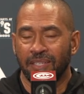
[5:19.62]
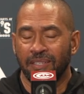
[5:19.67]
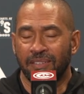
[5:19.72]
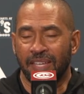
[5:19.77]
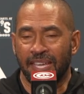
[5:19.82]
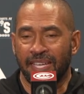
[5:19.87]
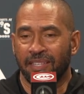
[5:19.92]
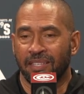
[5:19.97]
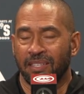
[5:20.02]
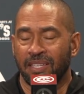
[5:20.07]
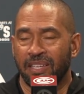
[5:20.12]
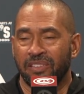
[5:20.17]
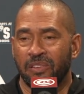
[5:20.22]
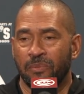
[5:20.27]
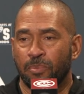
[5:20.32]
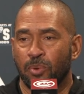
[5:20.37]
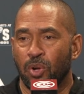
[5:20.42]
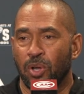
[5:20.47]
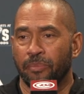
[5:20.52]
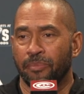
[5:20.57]
take the
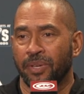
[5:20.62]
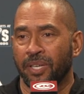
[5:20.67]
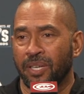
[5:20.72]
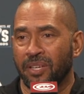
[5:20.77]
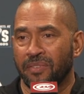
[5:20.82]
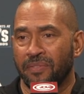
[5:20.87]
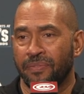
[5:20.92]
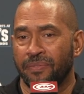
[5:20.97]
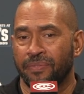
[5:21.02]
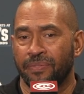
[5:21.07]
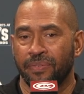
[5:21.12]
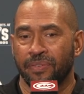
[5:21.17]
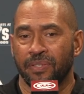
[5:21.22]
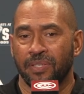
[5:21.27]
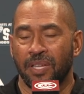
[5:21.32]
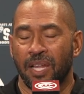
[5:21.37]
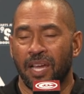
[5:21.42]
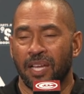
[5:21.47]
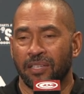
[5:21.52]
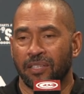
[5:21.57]
disappointment of
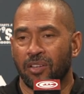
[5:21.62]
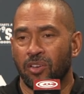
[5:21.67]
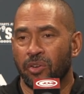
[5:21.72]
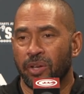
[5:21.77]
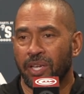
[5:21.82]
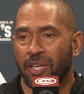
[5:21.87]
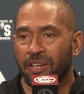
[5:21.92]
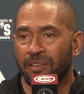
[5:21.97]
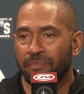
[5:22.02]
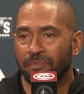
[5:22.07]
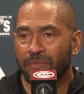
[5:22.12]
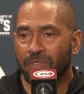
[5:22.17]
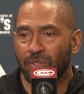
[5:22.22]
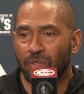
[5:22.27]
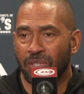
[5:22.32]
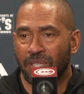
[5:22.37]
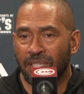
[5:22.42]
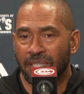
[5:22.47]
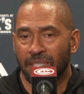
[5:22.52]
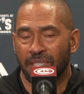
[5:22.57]
not going up
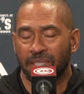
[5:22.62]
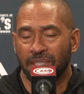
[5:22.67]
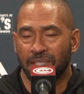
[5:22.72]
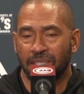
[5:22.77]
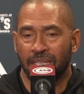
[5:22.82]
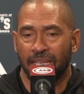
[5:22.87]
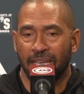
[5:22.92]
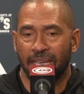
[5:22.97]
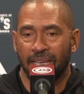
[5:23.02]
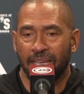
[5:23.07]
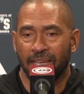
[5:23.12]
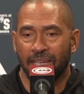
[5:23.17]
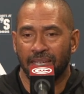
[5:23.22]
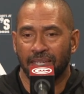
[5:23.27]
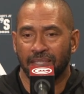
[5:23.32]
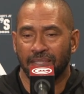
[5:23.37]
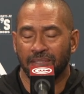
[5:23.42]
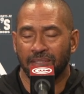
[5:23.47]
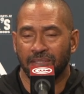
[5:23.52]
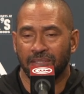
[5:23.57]
2 0
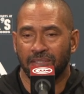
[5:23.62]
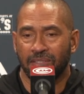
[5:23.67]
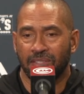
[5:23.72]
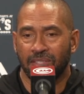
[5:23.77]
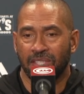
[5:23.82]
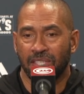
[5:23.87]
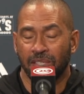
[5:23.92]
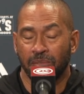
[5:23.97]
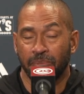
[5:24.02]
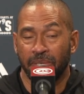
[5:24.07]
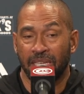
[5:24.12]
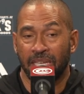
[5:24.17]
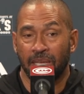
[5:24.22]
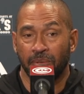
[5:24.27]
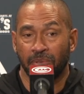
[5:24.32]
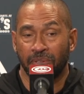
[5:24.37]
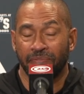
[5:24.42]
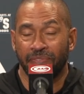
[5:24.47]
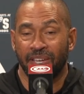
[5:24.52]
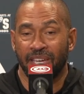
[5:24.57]
and still being
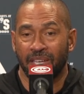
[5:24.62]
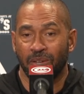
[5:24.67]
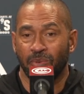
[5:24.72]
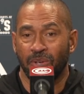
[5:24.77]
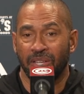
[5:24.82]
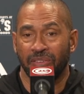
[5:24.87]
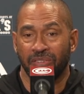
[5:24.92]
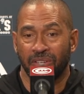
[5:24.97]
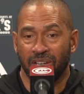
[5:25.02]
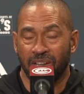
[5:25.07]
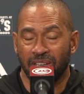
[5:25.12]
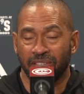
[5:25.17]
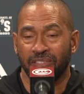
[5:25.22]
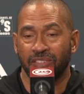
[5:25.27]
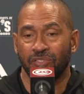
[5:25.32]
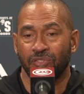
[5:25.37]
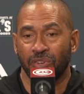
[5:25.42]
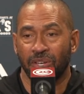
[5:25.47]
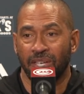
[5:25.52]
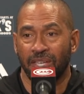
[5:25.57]
able to find ways to
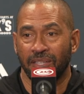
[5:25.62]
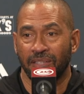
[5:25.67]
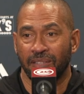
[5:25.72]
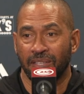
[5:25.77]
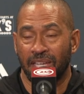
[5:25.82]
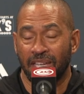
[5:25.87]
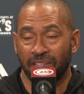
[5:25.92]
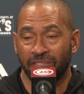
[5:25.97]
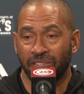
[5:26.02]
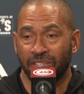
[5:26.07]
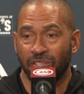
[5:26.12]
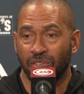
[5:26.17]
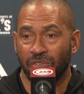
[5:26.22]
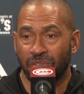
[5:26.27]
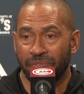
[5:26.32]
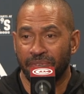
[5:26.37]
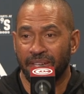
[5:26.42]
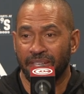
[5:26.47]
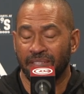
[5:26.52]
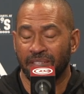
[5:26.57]
concentrate and execute
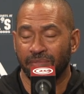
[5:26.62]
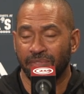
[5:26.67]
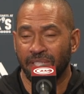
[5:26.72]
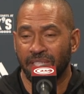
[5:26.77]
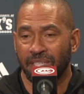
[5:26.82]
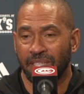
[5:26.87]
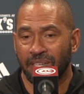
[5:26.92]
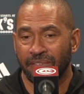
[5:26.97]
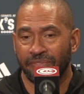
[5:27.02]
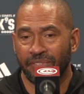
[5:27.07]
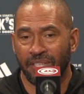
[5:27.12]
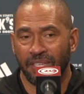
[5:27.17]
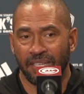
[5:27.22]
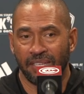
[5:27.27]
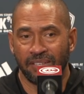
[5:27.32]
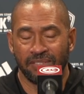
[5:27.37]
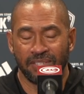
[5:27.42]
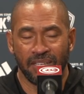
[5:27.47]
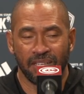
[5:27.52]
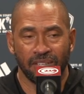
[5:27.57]
effectively enough to get
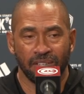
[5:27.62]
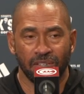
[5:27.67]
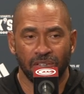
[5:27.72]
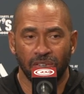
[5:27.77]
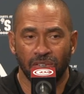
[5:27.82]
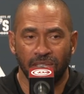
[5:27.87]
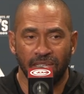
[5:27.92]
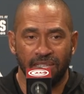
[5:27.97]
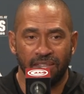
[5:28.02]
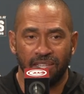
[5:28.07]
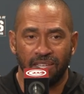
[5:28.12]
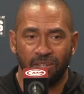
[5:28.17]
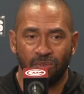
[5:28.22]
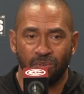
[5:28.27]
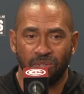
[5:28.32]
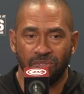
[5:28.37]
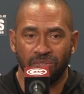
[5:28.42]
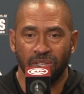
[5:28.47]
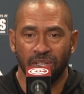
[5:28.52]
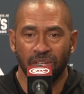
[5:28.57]
a second goal, I think
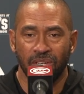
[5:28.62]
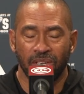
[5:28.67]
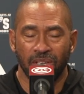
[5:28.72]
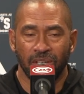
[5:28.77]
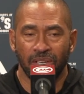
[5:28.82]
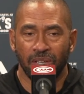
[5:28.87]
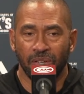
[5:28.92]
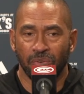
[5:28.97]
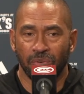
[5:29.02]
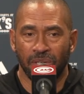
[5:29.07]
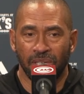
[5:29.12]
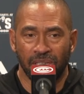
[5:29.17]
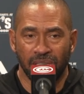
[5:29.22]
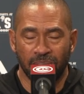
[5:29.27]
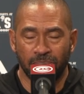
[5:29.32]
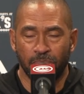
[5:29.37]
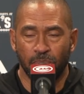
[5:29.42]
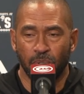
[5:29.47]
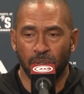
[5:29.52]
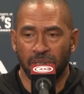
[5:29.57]
was really
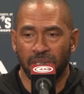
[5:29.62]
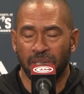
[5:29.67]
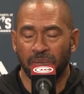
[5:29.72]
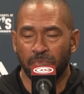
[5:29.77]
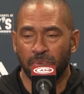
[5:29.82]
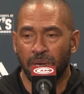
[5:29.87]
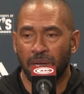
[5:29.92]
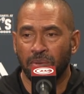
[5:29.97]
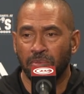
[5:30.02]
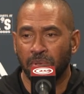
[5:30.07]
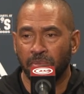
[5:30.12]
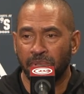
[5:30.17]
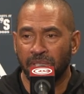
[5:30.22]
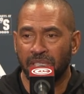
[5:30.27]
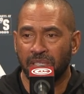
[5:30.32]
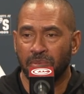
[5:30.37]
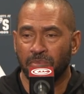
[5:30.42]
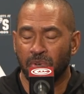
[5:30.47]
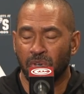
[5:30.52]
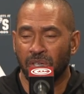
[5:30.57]
important and probably
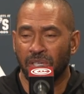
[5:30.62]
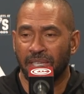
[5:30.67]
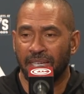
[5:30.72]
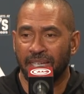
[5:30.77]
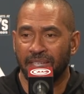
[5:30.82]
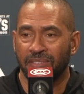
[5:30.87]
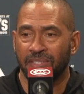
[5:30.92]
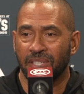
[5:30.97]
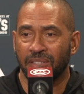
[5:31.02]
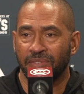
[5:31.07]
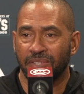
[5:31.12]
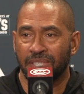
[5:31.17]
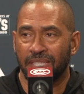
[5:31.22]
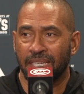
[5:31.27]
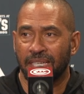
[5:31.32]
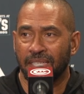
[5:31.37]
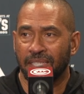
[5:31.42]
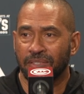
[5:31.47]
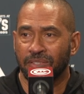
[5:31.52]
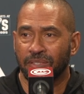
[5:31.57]
demoralizing for
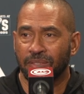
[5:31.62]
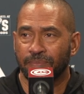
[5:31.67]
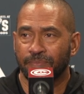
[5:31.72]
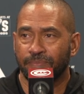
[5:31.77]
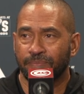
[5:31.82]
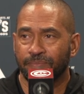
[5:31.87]
Dallas.